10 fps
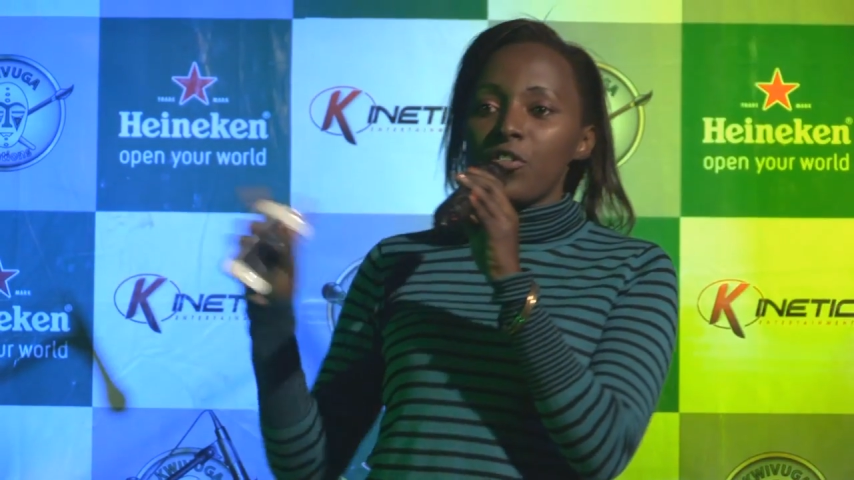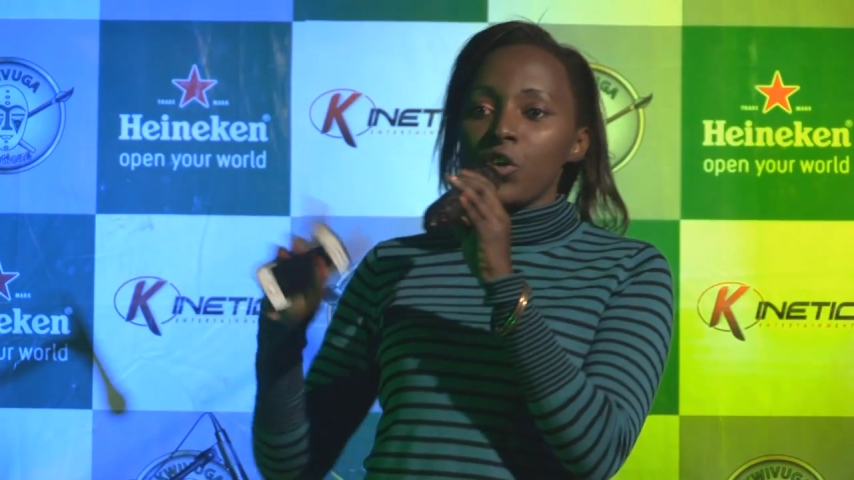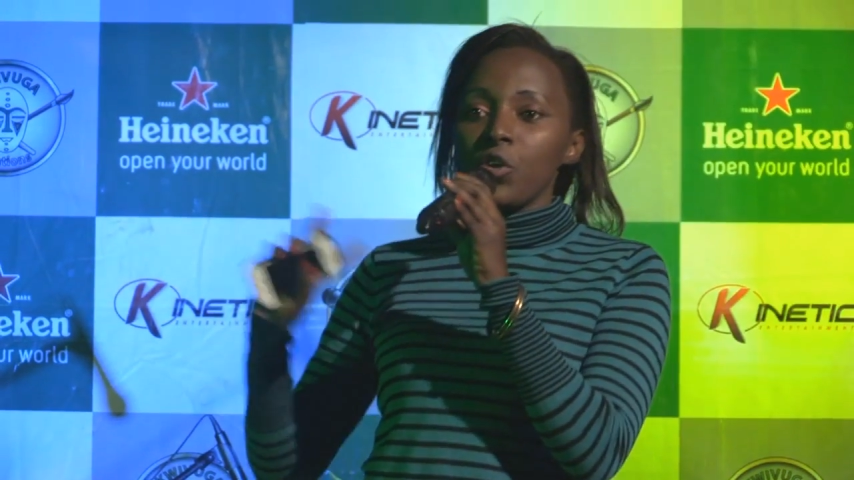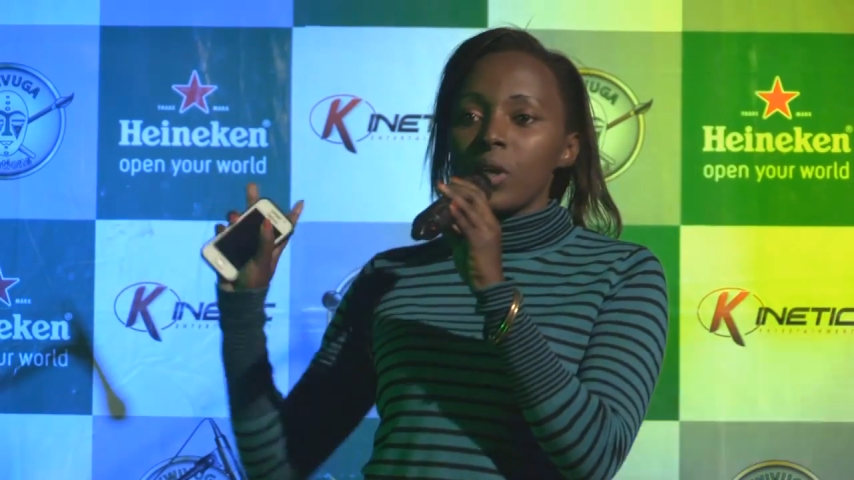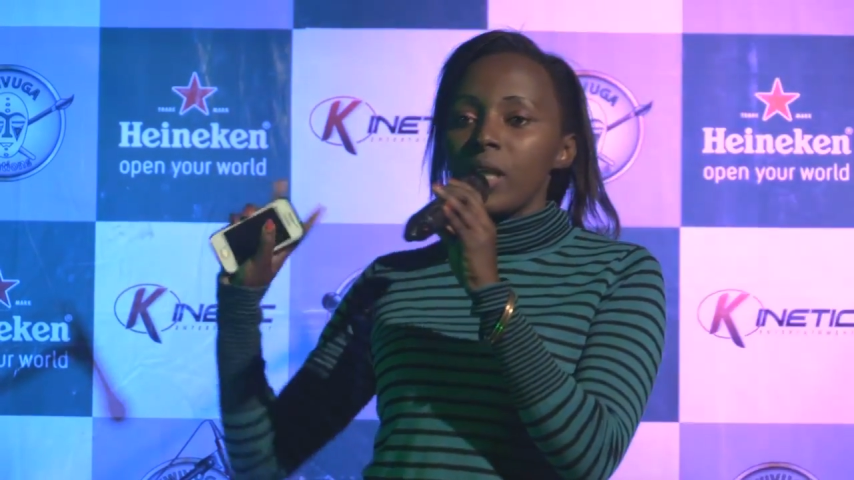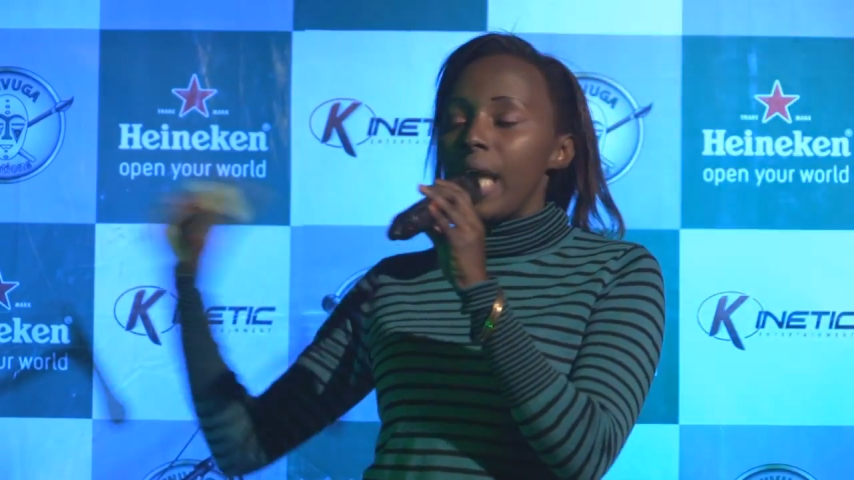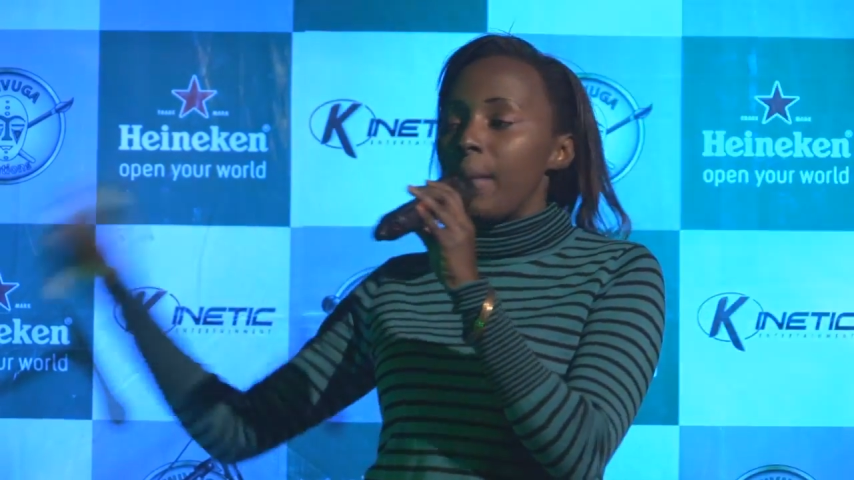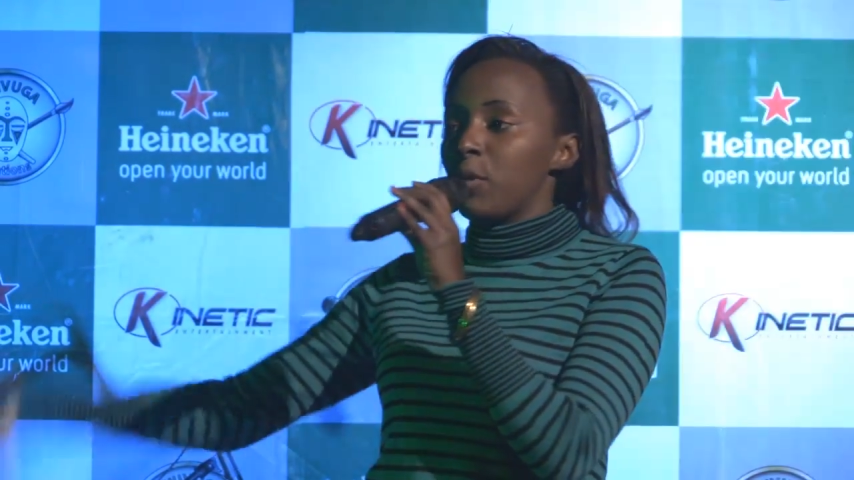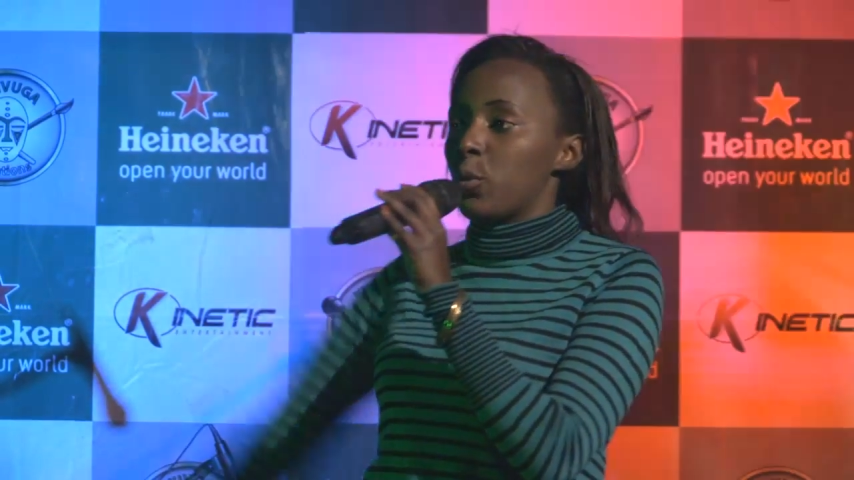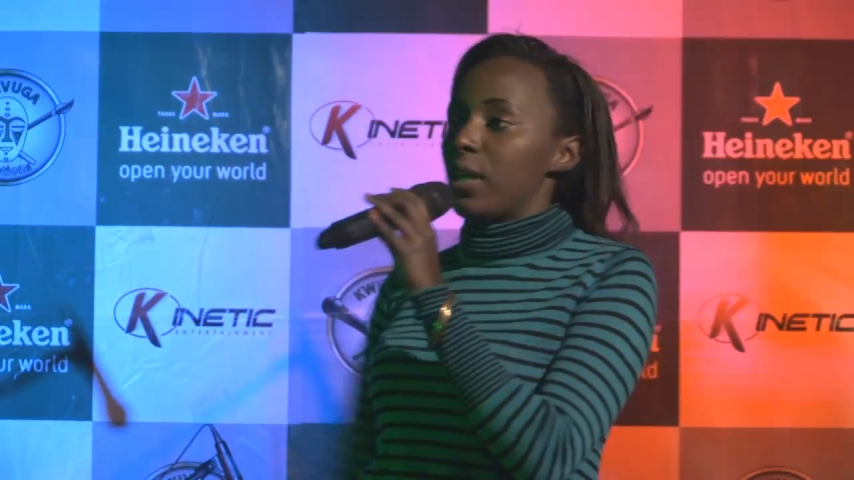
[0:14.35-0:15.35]
so you can
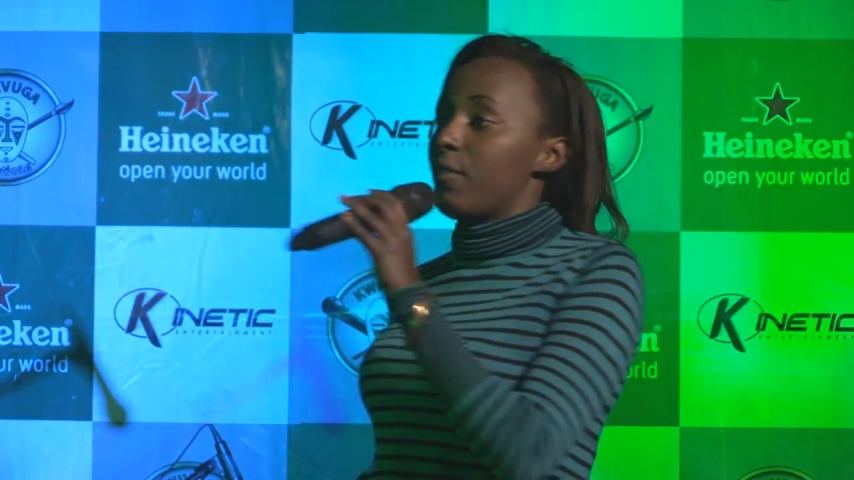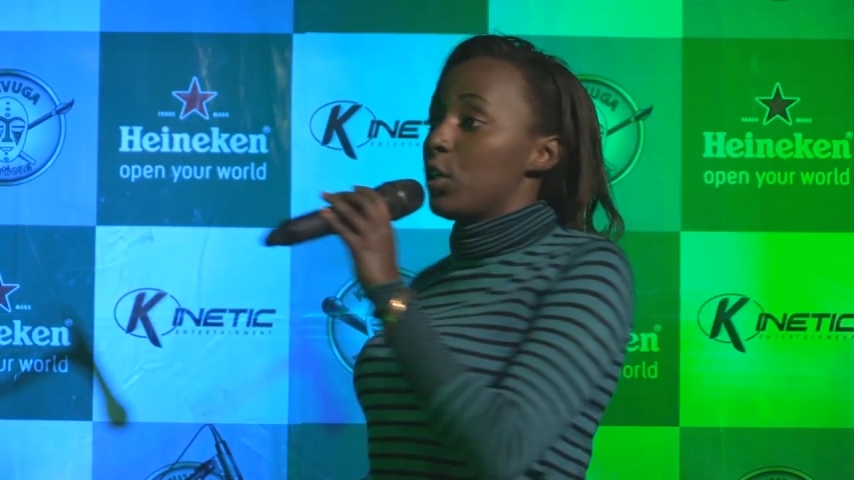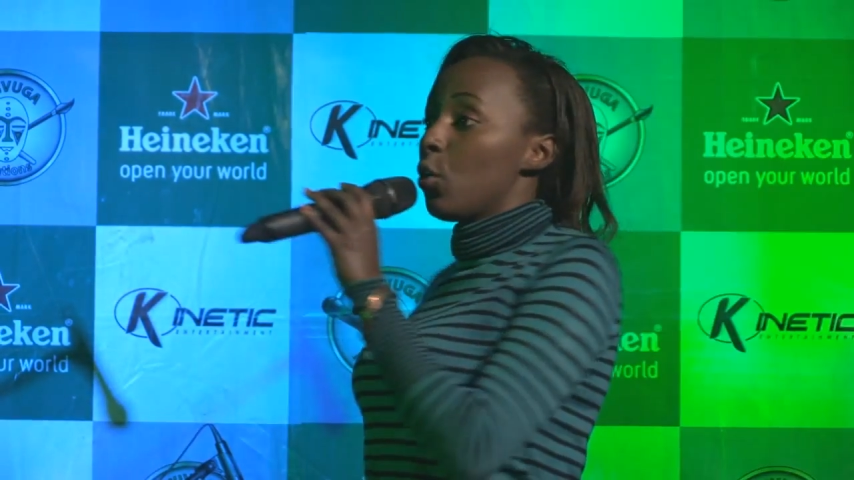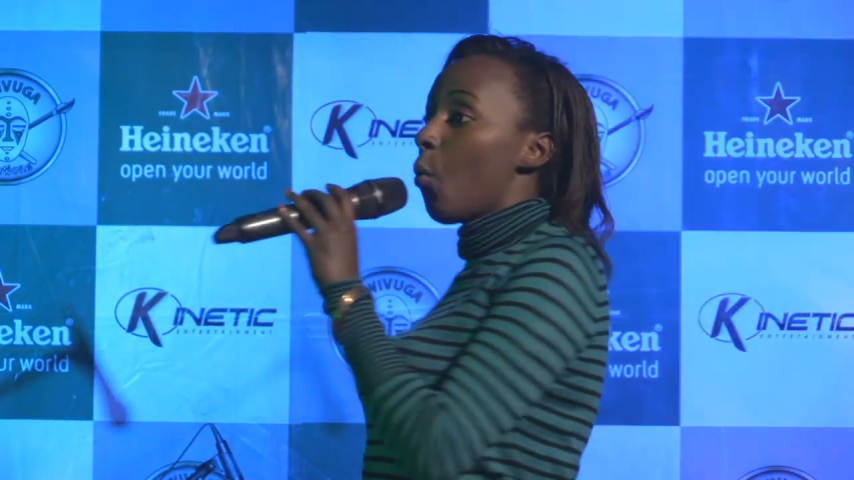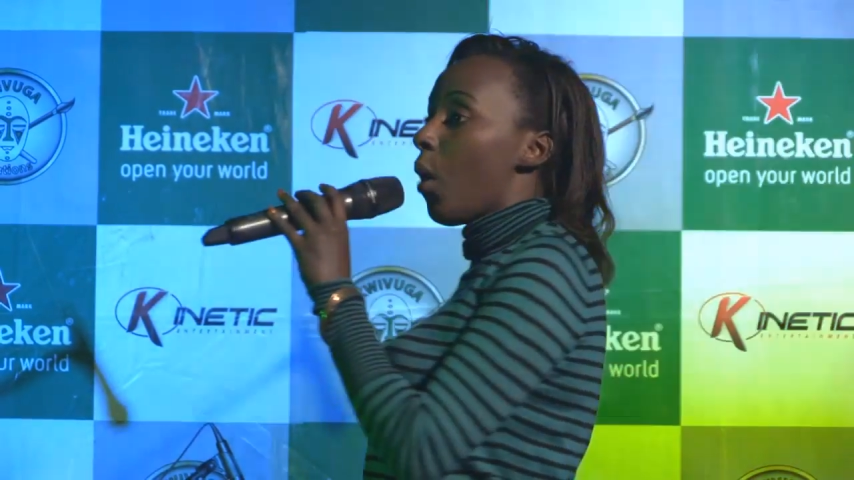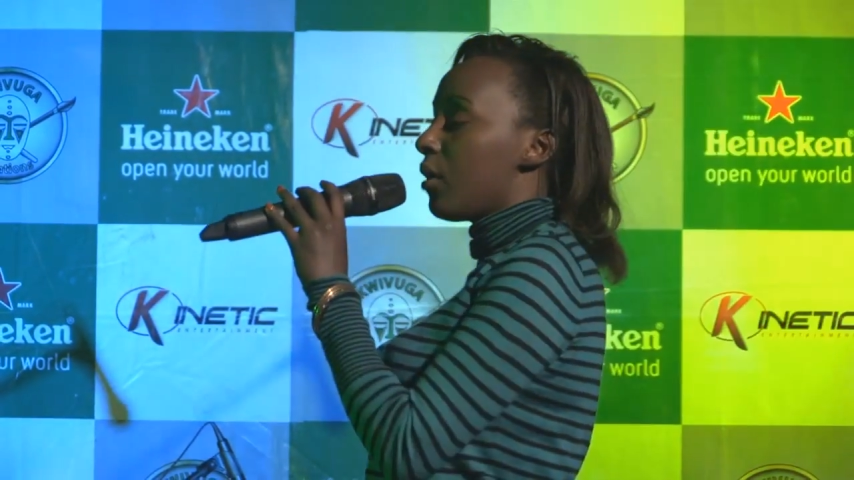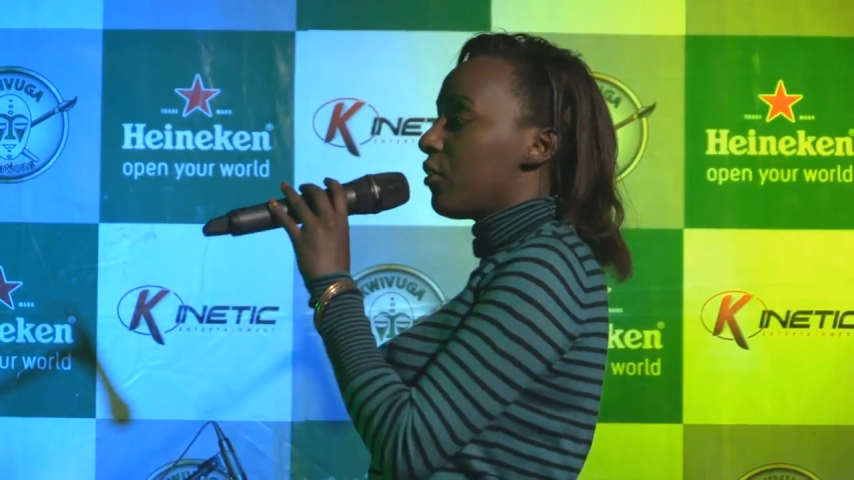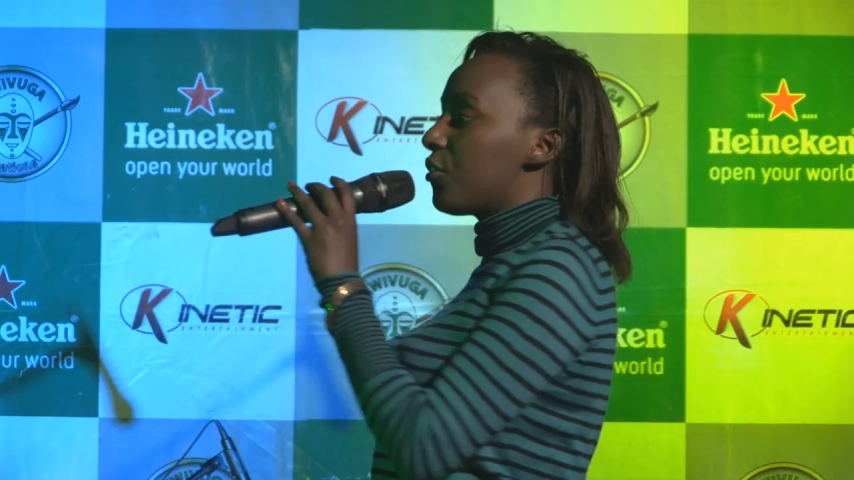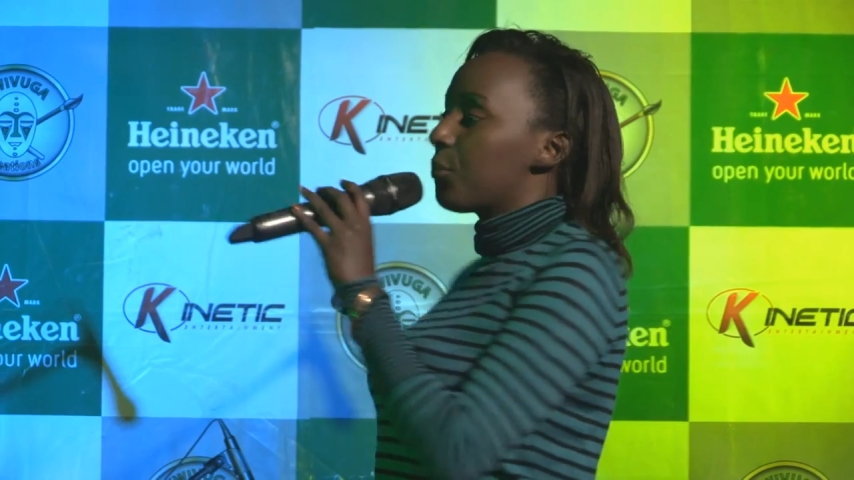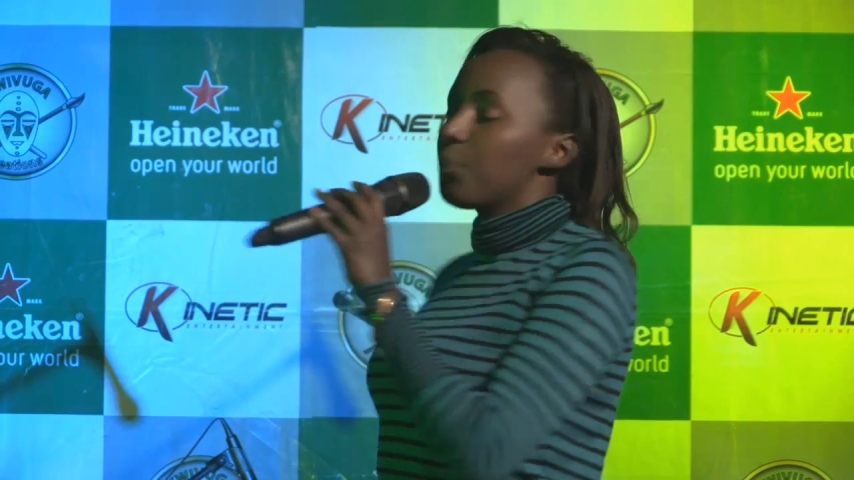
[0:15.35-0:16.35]
name it whatever you want.